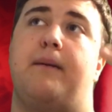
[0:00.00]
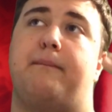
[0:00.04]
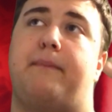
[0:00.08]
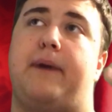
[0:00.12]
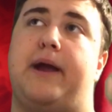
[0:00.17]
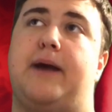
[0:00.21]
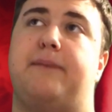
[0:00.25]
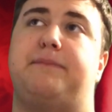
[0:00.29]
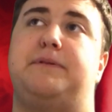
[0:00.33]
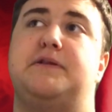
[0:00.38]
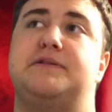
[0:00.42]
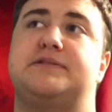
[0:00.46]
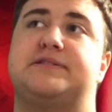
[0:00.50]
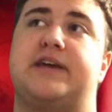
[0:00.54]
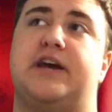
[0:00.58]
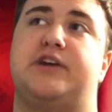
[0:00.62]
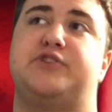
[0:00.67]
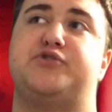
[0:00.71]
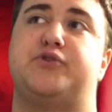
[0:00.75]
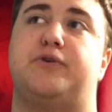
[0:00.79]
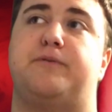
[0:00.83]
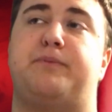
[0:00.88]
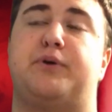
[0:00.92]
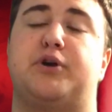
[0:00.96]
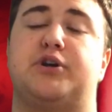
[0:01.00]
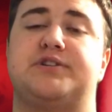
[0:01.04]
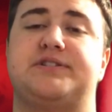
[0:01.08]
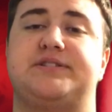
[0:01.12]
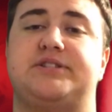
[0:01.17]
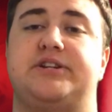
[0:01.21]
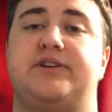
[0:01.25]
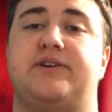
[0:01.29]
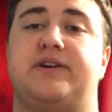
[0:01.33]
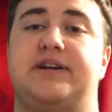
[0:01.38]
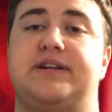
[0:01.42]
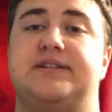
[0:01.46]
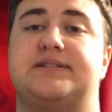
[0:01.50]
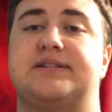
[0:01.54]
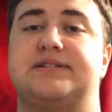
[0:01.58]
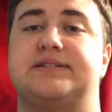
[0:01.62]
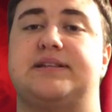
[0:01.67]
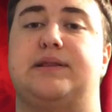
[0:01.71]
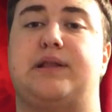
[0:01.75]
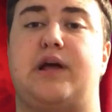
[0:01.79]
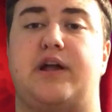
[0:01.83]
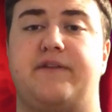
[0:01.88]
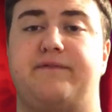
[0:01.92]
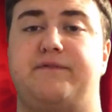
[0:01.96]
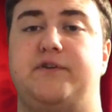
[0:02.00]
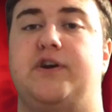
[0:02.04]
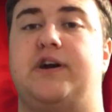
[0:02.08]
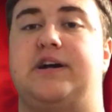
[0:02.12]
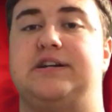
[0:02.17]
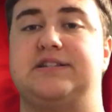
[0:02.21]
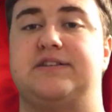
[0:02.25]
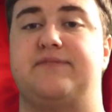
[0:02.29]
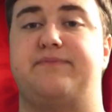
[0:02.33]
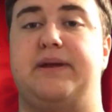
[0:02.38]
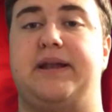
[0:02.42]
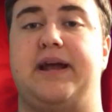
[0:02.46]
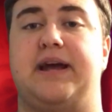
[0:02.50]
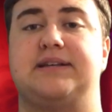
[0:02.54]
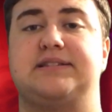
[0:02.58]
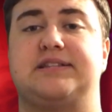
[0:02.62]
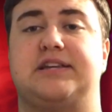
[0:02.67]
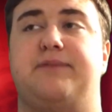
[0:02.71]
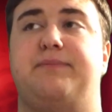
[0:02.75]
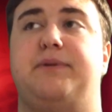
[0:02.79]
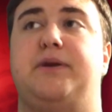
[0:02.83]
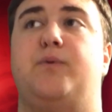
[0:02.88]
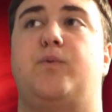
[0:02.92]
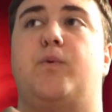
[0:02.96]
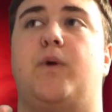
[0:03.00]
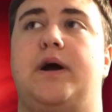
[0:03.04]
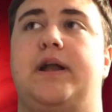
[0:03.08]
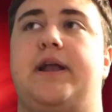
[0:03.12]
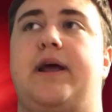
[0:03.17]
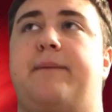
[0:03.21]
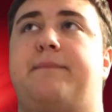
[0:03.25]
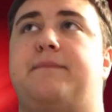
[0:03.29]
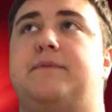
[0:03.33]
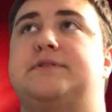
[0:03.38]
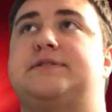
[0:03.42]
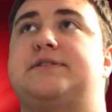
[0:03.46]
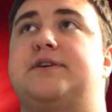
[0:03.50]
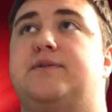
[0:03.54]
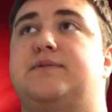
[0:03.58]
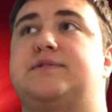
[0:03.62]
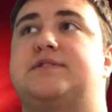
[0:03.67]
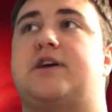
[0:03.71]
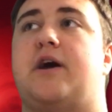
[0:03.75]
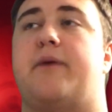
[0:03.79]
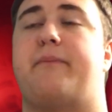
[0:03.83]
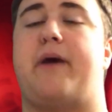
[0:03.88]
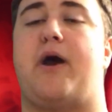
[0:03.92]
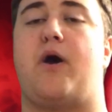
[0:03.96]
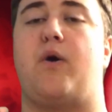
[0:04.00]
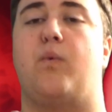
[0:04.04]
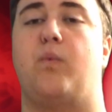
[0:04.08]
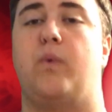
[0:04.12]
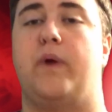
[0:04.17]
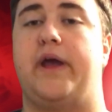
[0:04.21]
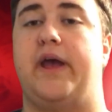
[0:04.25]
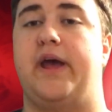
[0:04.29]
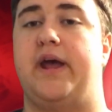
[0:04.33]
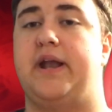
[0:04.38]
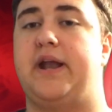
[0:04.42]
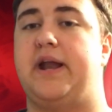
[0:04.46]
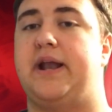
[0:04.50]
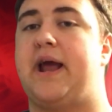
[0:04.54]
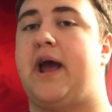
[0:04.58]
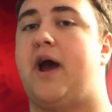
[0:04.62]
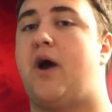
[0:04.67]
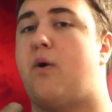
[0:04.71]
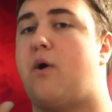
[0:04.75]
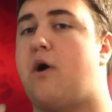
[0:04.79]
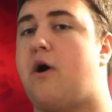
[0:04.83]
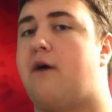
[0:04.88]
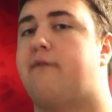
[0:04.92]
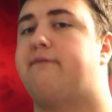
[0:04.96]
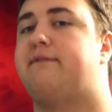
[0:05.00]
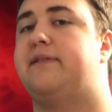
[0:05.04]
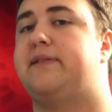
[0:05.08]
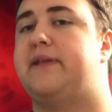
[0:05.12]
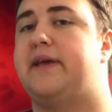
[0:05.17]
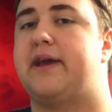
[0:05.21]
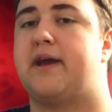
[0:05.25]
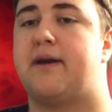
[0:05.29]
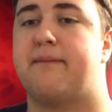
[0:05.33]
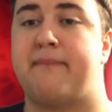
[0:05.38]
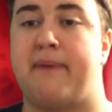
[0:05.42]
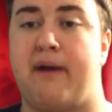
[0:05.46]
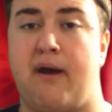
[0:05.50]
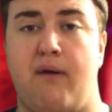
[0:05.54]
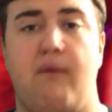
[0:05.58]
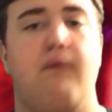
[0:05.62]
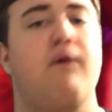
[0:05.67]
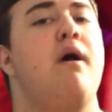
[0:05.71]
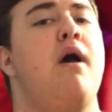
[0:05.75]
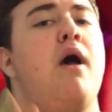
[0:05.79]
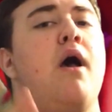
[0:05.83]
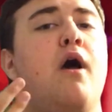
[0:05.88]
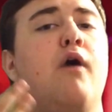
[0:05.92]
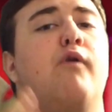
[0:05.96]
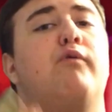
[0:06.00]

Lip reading: my upload schedule per series, because a lot of you guys have been asking me what episodes come out when and how often they come out.